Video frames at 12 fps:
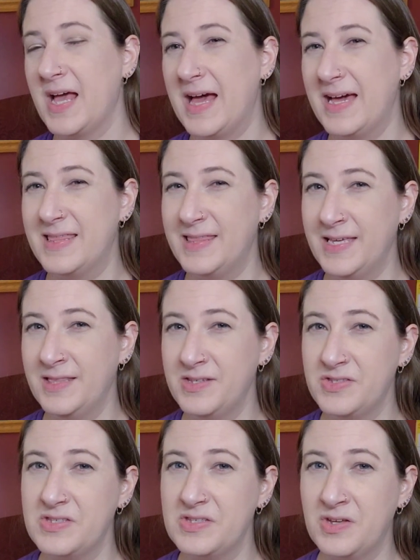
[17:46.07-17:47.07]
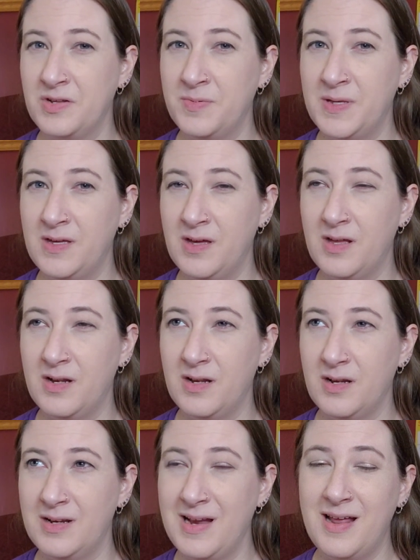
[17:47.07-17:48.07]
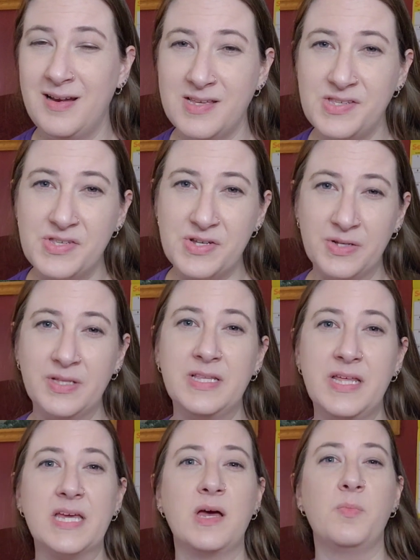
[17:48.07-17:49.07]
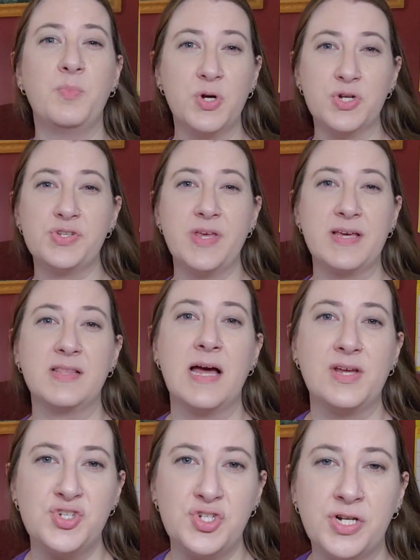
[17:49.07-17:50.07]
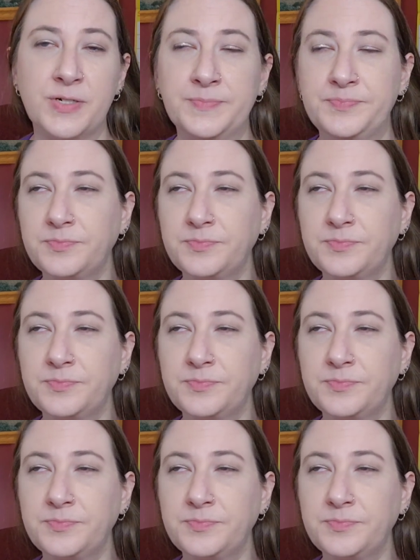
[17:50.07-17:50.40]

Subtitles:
I think this is going to be not necessarily like a push like last year.